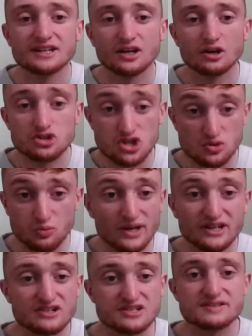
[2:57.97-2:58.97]
just
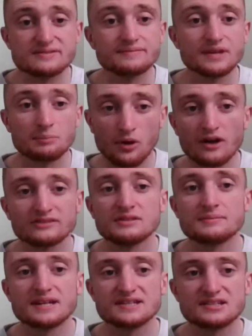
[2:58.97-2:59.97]
winners. They brought them
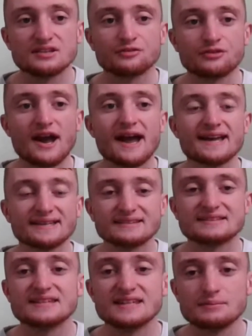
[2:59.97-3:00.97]
into the fray at the
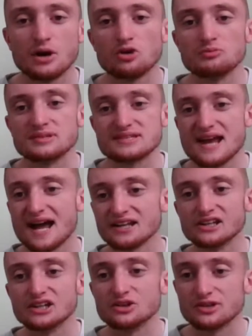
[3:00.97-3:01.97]
key moments. Hannah
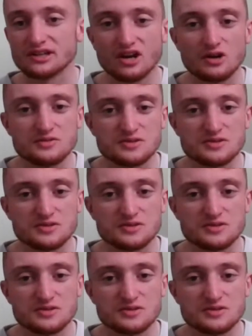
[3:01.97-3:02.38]
Looney, I thought, was